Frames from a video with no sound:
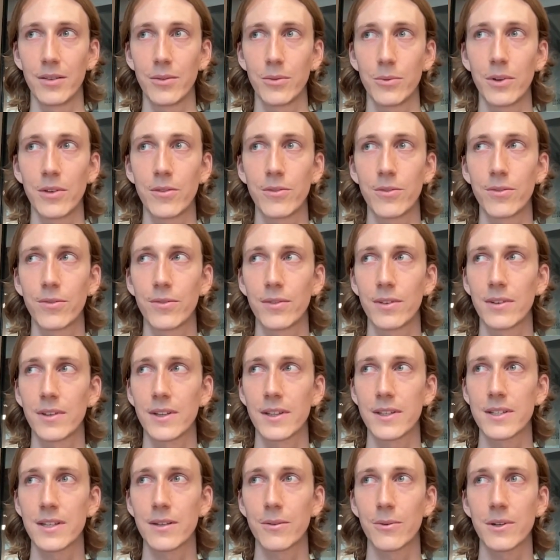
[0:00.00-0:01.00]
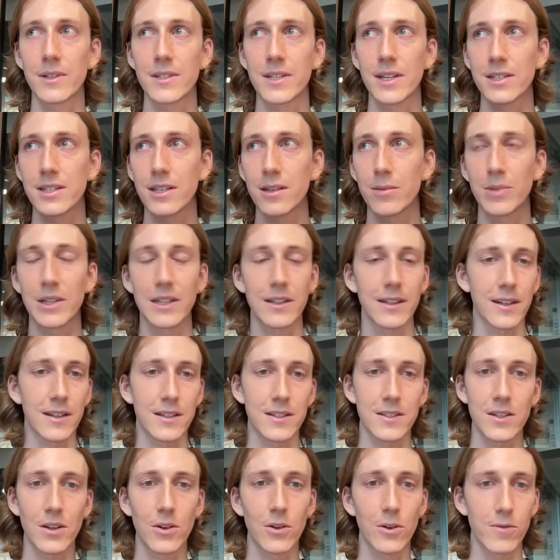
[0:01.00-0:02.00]
We're essentially building a
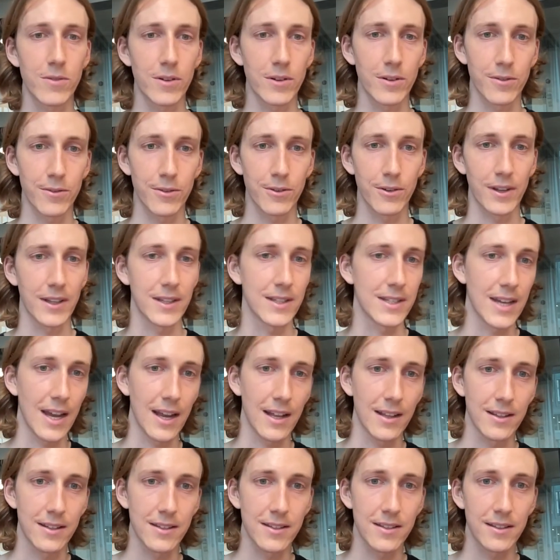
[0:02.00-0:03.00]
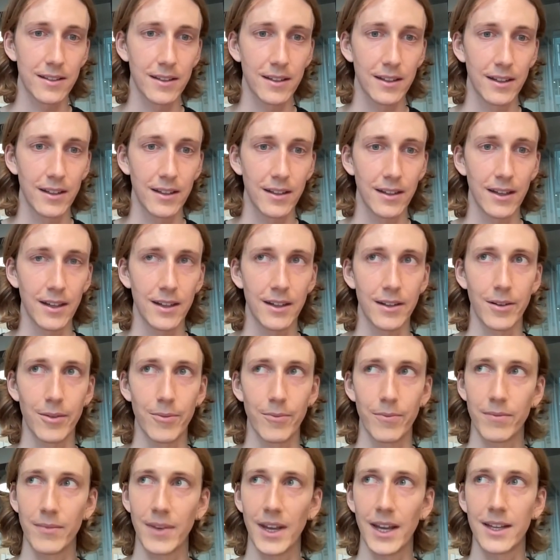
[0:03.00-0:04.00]
solver for intent,
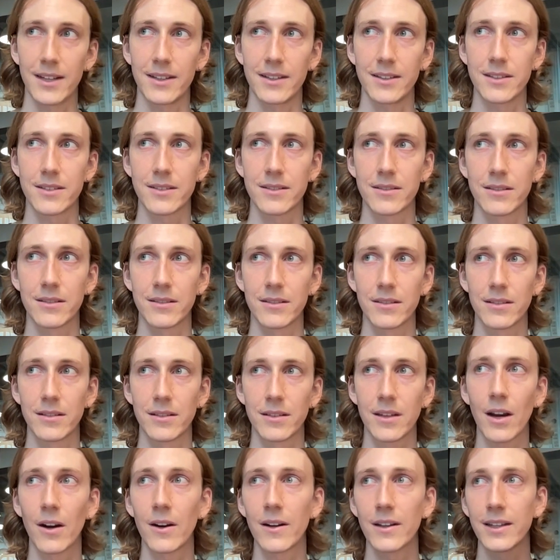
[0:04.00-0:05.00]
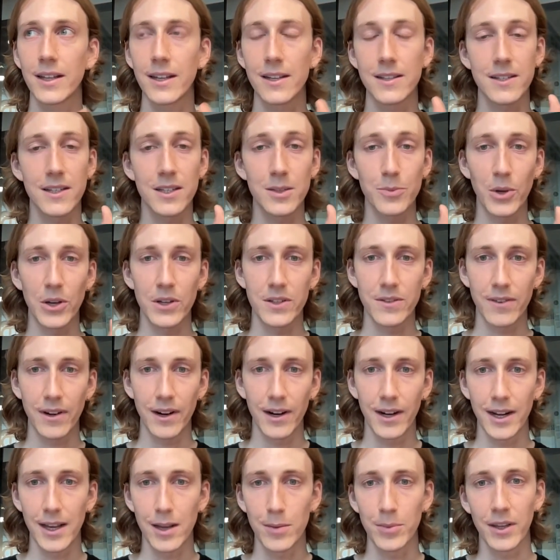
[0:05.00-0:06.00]
and currently it's exposed
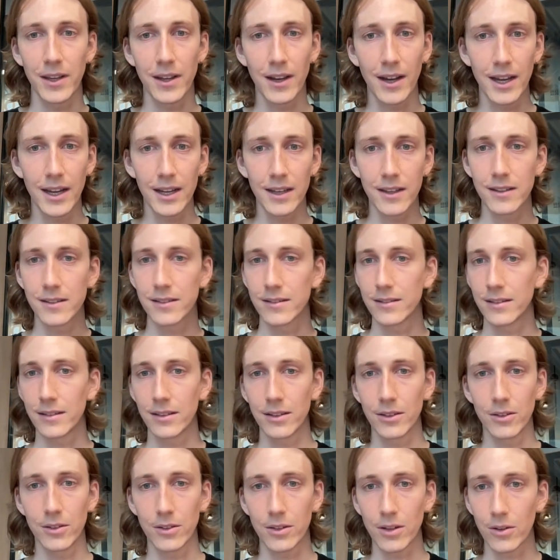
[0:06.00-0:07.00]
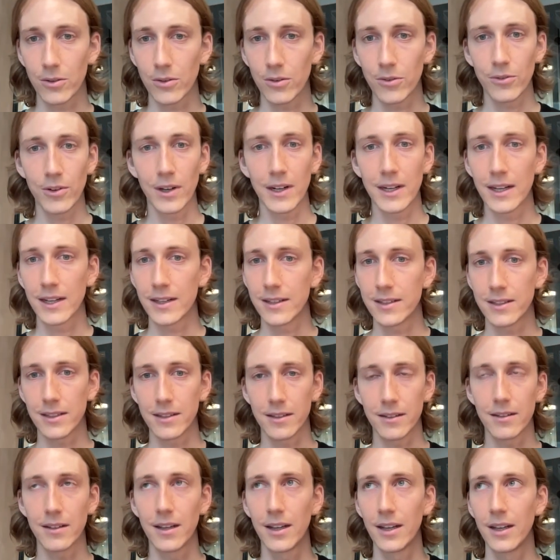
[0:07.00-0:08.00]
via an API, and you go to a front end
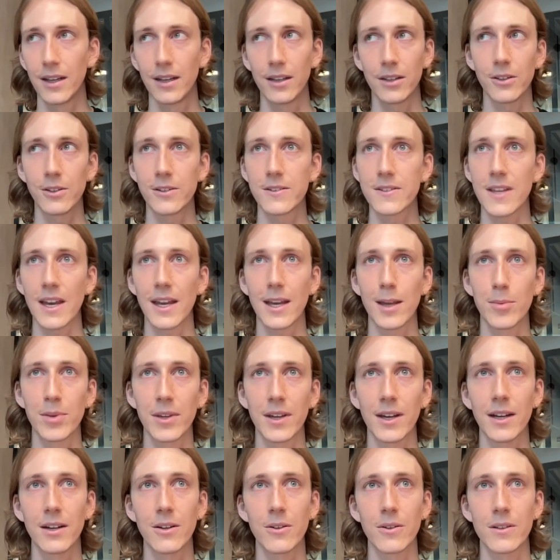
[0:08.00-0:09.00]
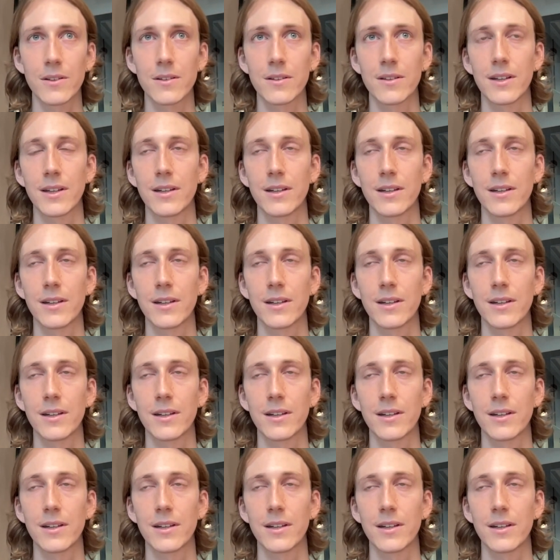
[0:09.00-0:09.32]
and use the API to